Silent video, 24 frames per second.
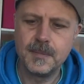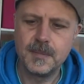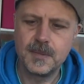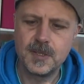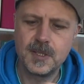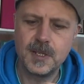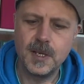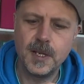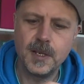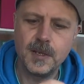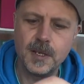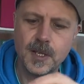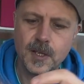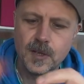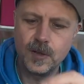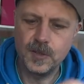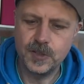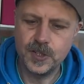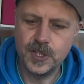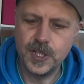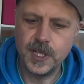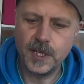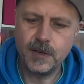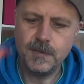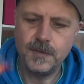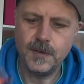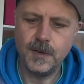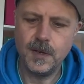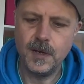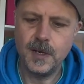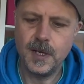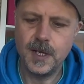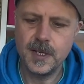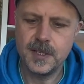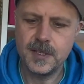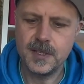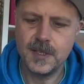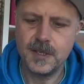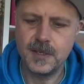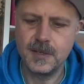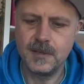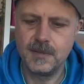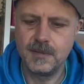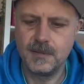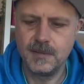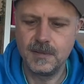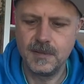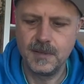So you've got jig flies,
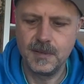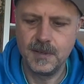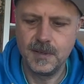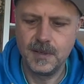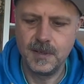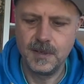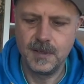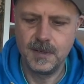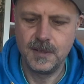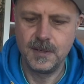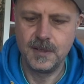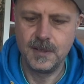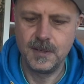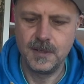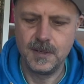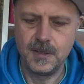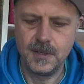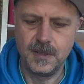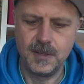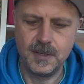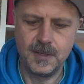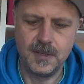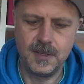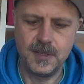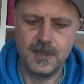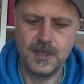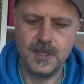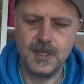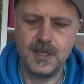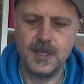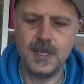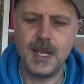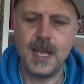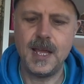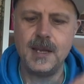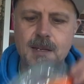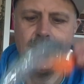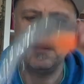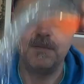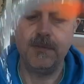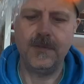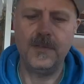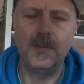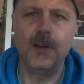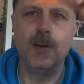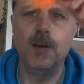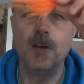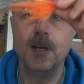standard
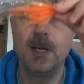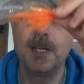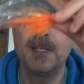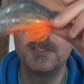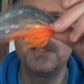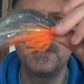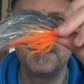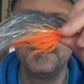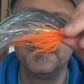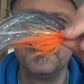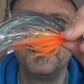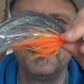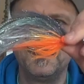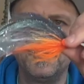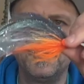flies